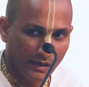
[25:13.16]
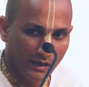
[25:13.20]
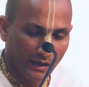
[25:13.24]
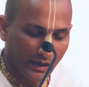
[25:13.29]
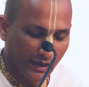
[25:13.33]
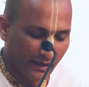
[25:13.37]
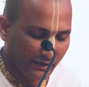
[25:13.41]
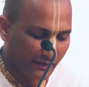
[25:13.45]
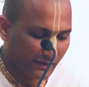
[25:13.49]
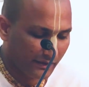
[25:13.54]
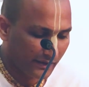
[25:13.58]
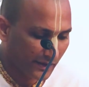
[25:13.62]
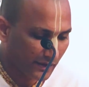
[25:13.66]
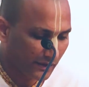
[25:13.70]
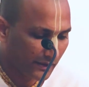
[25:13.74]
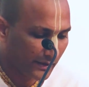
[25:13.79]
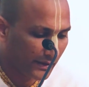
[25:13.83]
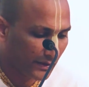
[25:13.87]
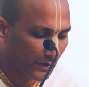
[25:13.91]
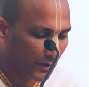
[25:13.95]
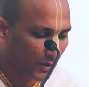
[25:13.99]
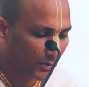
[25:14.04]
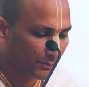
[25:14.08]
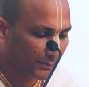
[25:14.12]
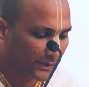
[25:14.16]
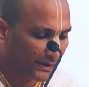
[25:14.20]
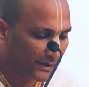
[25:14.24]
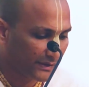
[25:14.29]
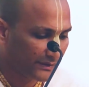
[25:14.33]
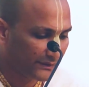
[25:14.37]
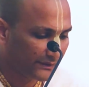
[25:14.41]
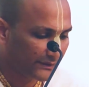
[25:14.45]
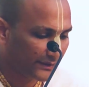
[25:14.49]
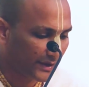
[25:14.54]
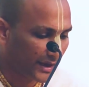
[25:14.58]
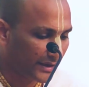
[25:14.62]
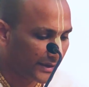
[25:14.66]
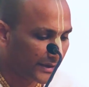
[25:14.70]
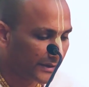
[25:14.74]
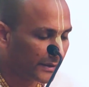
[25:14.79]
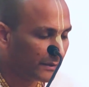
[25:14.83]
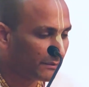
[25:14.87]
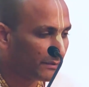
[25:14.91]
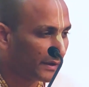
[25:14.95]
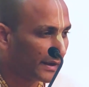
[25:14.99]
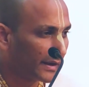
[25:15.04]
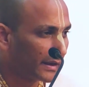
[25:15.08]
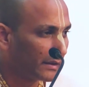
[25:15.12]
And real ego means
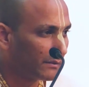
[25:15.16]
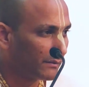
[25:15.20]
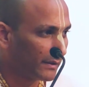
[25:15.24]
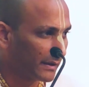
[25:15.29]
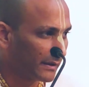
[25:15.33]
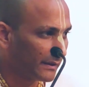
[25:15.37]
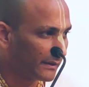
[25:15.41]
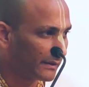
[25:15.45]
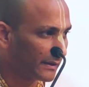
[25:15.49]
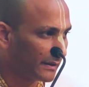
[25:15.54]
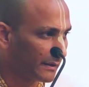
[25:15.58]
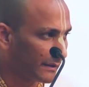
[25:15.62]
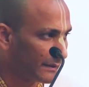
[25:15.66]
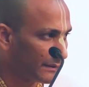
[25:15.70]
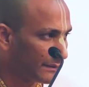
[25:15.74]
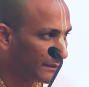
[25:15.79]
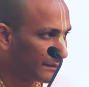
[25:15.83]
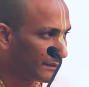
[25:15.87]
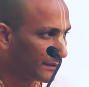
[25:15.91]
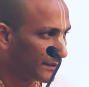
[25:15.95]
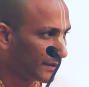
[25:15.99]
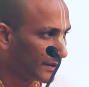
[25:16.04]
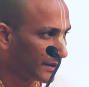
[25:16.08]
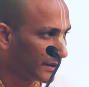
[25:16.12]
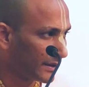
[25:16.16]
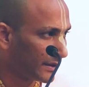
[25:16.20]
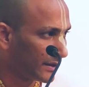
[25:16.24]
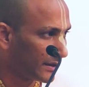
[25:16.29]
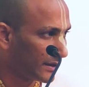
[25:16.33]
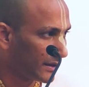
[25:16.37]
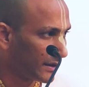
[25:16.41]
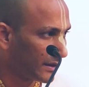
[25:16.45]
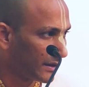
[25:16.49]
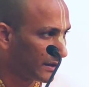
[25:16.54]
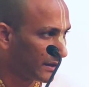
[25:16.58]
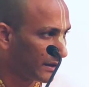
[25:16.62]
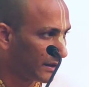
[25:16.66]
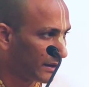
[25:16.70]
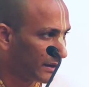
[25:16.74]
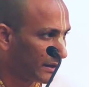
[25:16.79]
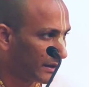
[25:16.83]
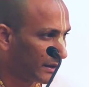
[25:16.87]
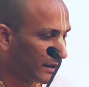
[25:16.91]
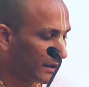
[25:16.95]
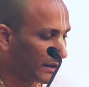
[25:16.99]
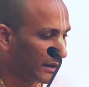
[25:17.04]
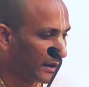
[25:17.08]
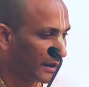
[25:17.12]
identifying oneself
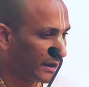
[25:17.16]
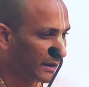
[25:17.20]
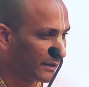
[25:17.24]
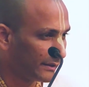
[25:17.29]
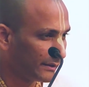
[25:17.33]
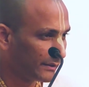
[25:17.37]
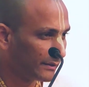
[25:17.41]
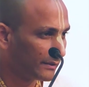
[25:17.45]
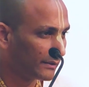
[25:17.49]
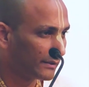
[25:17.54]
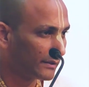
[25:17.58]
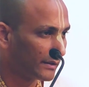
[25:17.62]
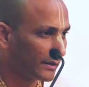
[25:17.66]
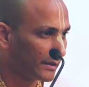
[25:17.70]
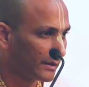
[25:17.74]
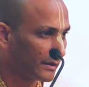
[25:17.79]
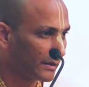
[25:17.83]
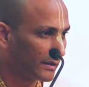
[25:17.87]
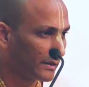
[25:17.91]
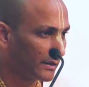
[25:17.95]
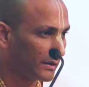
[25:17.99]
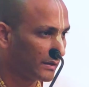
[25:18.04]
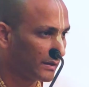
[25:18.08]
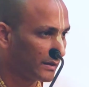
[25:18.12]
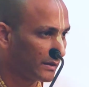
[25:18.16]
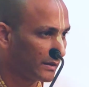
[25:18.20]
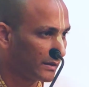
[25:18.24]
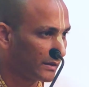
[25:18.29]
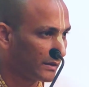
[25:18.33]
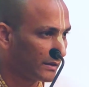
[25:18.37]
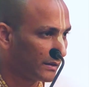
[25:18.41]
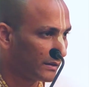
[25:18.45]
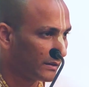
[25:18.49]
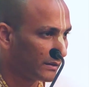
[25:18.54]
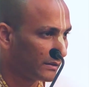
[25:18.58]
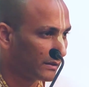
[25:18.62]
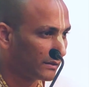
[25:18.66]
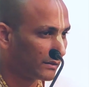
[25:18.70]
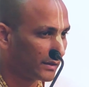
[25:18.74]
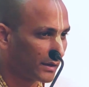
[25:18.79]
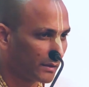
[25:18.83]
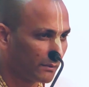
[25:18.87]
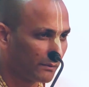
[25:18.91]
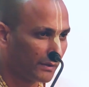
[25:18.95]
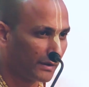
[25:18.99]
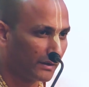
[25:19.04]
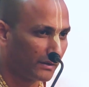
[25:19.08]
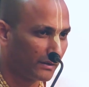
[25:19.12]
as the
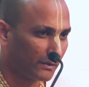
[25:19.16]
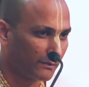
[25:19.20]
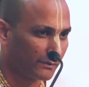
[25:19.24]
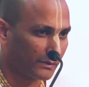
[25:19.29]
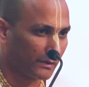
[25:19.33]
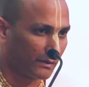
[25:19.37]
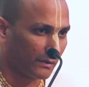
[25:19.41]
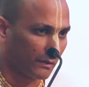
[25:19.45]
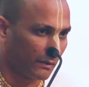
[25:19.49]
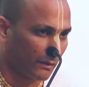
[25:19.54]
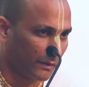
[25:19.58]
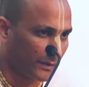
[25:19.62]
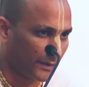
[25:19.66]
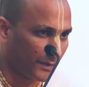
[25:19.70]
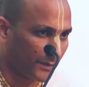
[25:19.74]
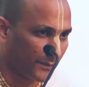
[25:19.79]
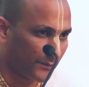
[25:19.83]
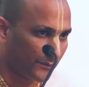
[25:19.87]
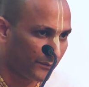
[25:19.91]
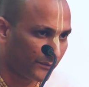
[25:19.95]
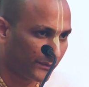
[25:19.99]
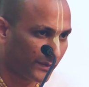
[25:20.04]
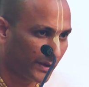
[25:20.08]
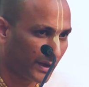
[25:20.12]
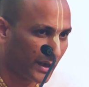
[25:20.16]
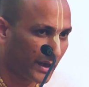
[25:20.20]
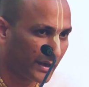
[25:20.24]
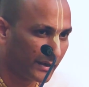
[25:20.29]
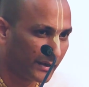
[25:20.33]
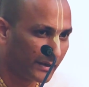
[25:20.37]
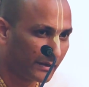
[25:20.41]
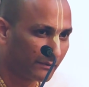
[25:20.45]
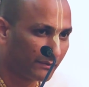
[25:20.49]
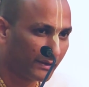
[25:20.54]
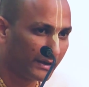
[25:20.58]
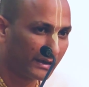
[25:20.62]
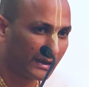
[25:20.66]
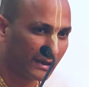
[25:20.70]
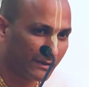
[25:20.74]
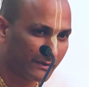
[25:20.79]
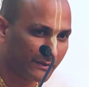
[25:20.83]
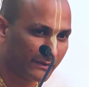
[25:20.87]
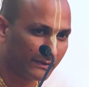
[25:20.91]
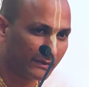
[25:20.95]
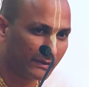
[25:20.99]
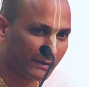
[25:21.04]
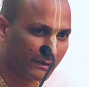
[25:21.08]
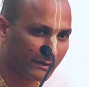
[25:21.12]
servant of the Lord, identifying
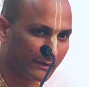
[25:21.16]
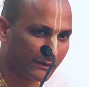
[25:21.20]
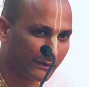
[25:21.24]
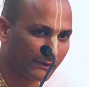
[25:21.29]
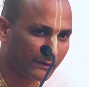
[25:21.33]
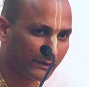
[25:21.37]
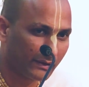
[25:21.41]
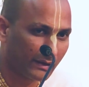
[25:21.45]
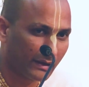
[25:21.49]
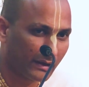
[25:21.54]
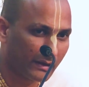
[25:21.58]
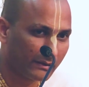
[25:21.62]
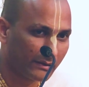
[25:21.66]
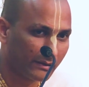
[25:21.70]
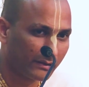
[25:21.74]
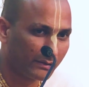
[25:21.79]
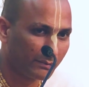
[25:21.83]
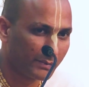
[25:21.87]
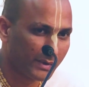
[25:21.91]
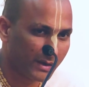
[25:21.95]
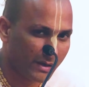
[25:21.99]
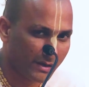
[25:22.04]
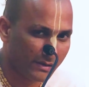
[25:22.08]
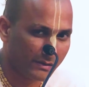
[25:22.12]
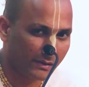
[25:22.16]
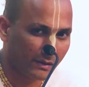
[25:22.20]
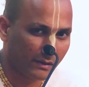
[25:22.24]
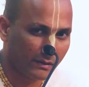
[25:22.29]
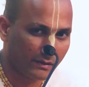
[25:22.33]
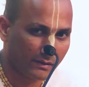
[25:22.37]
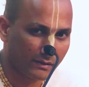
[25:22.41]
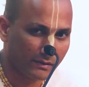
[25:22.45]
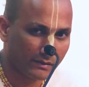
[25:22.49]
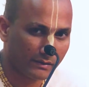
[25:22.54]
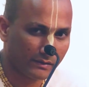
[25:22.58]
ourselves as a spirit